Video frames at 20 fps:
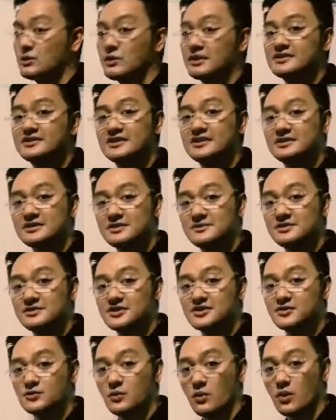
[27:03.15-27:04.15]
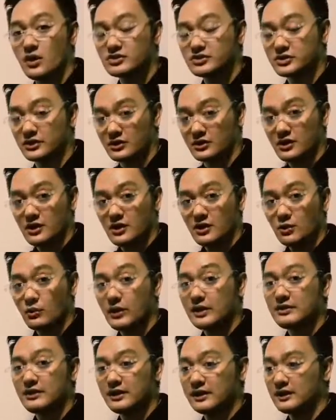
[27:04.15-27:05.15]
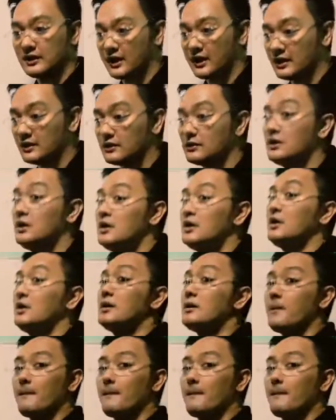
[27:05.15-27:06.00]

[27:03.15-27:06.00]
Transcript: 21 centimeters water when you inhale.